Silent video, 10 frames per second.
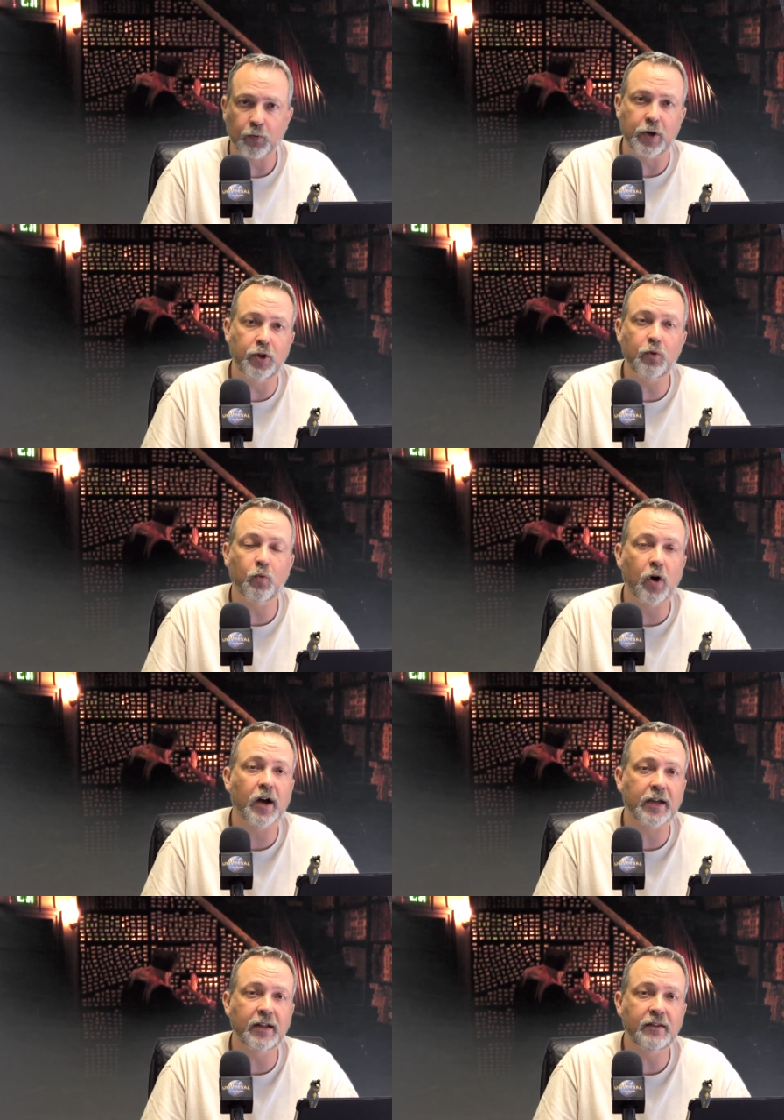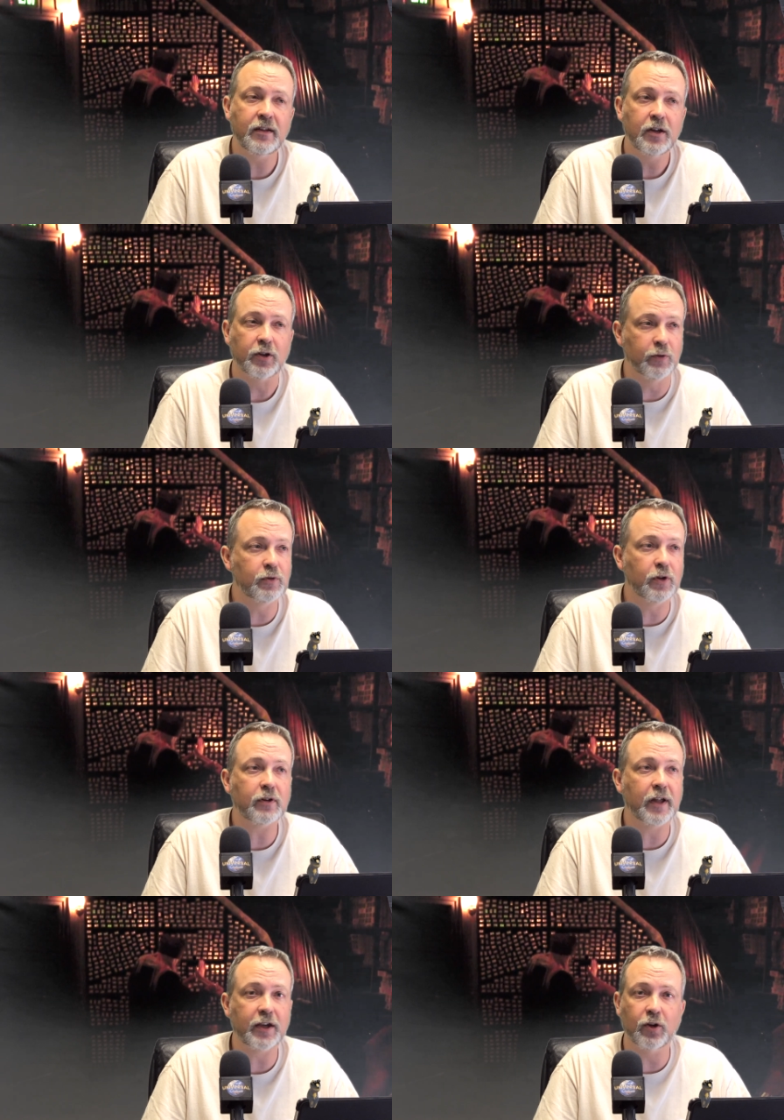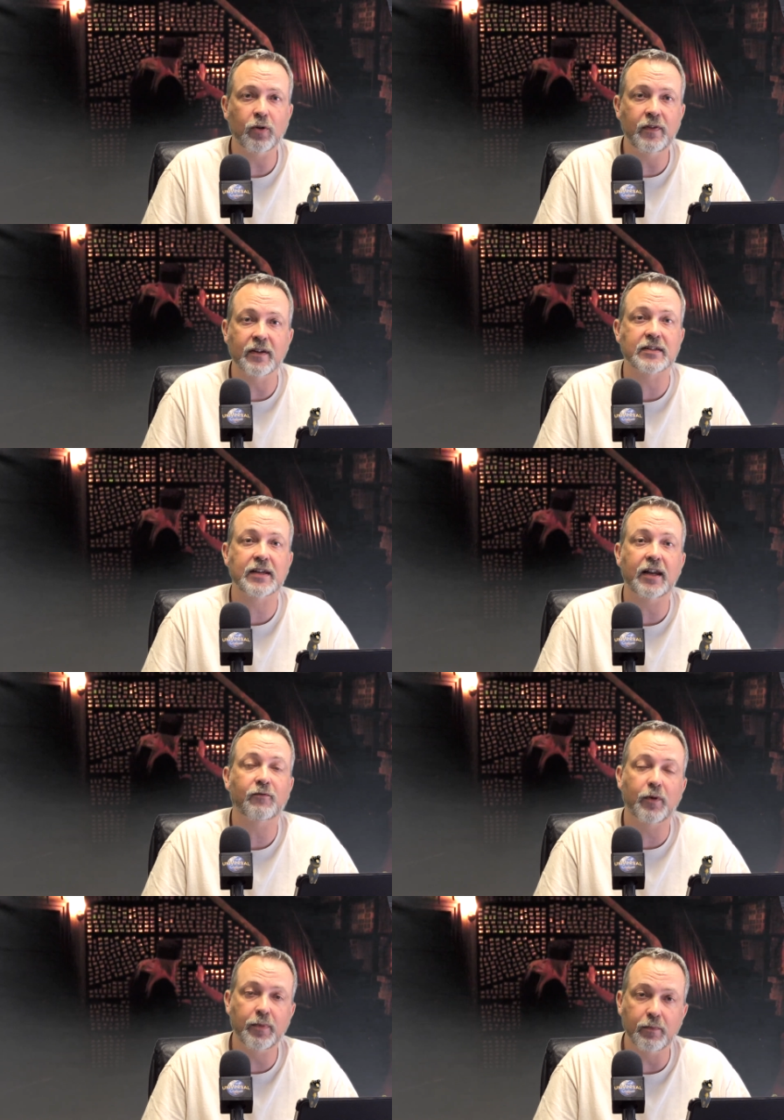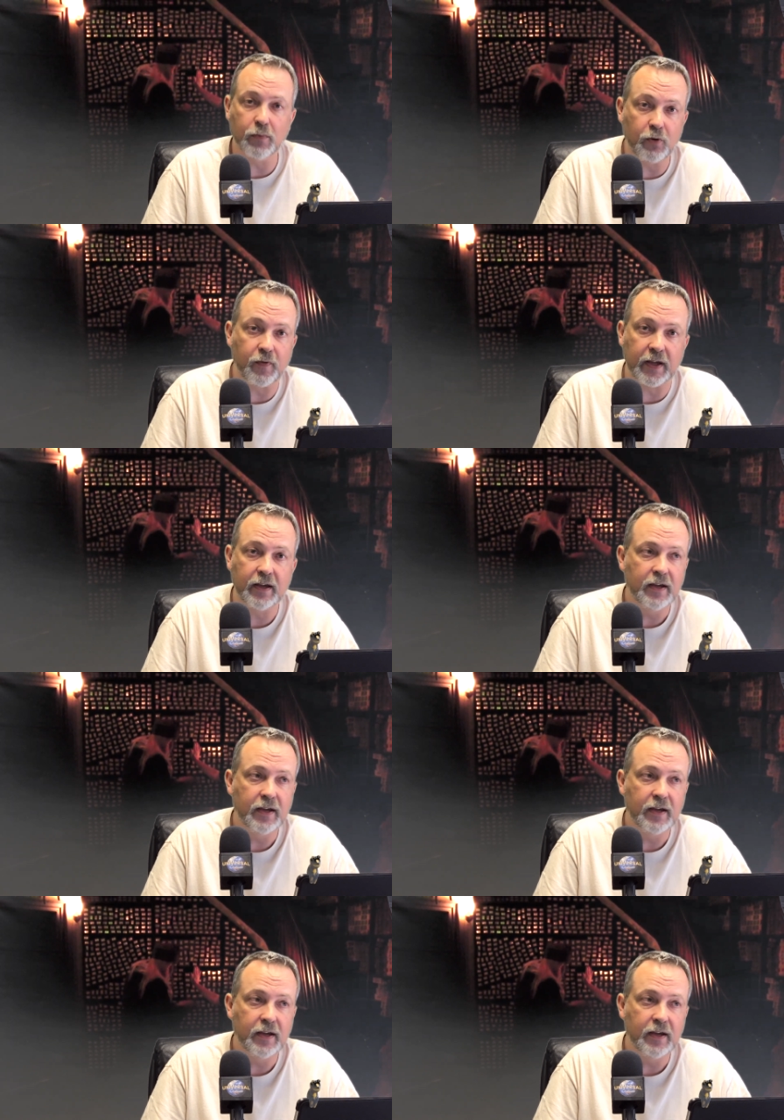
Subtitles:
When you walk in, you look like you're in the set from the movie.